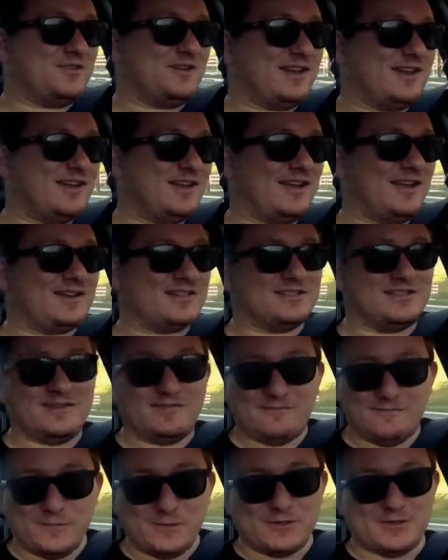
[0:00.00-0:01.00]
I can actually
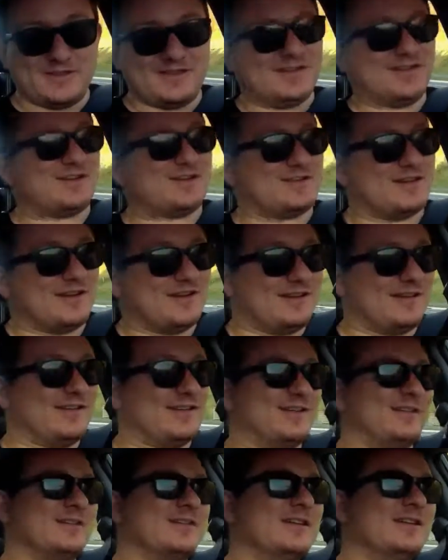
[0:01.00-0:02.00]
afford this right
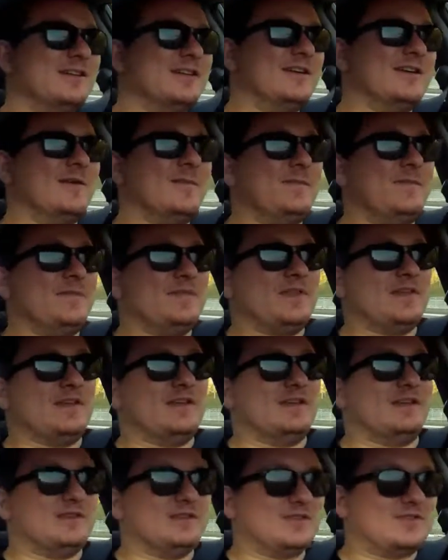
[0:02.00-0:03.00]
now. You
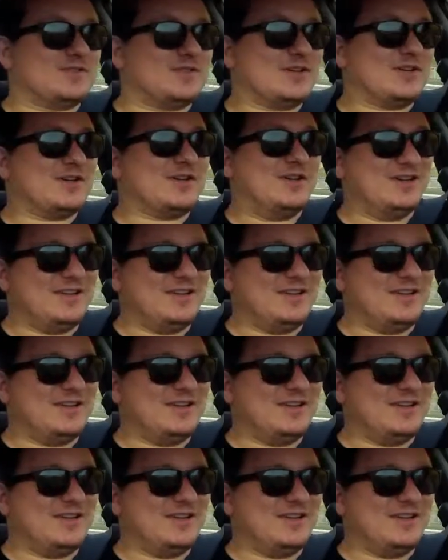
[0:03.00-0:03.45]
know, so